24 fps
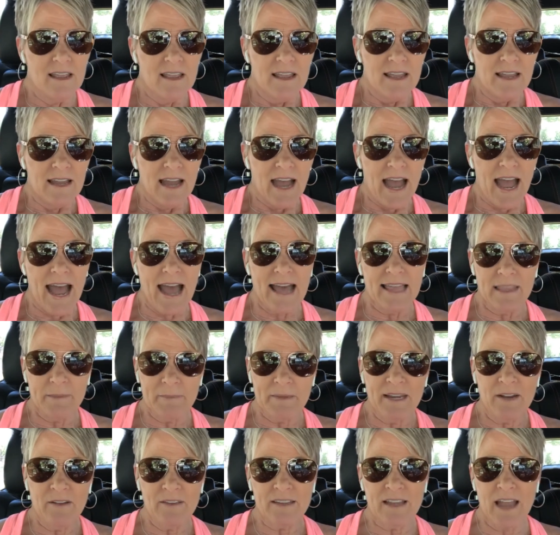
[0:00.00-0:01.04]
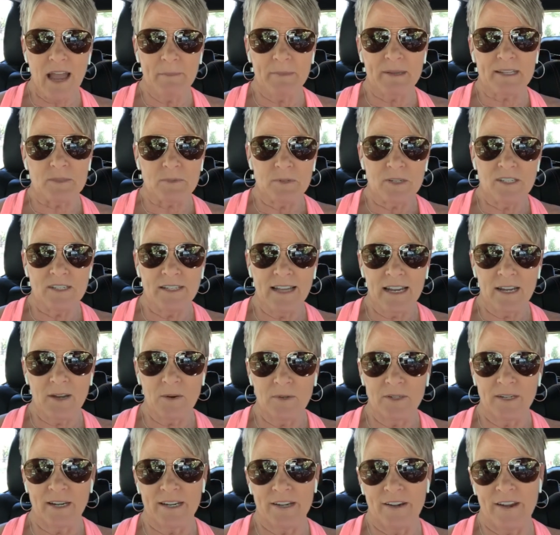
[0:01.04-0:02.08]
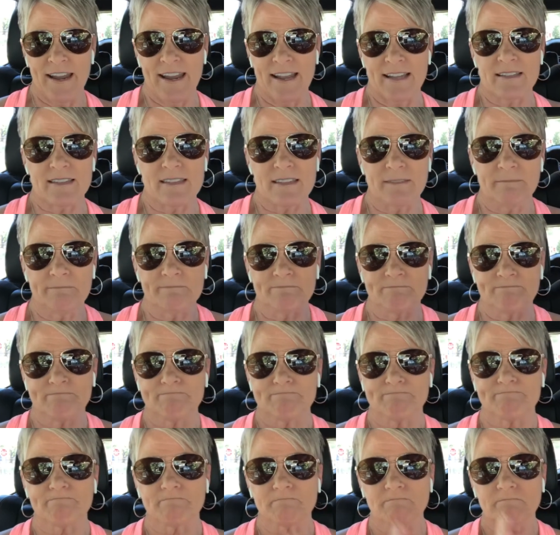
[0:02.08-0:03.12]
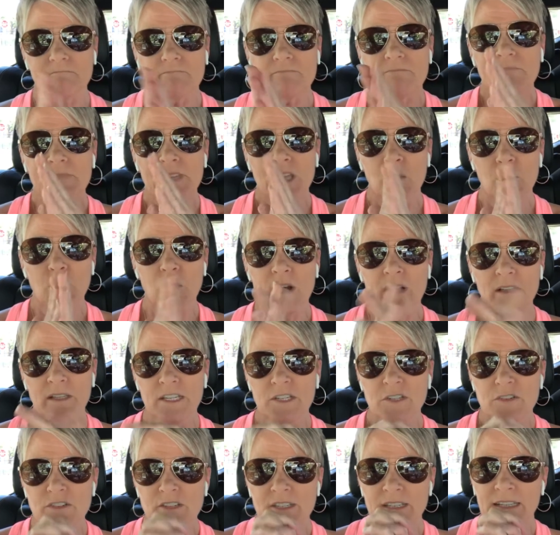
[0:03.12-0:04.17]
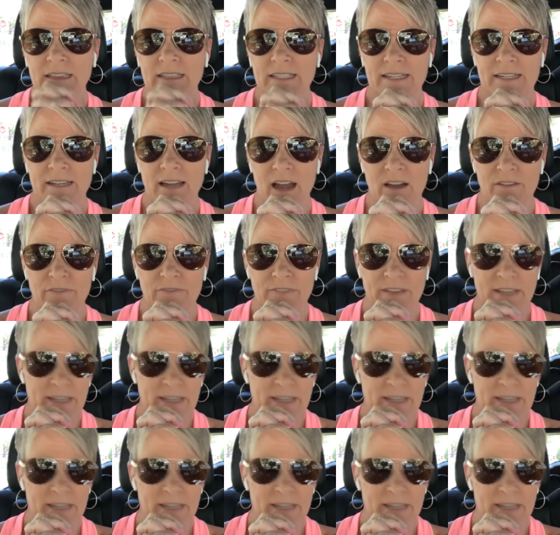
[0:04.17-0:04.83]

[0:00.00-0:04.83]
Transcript: Let me know in the comments what you got going on in your hands. Well, interestingly enough, in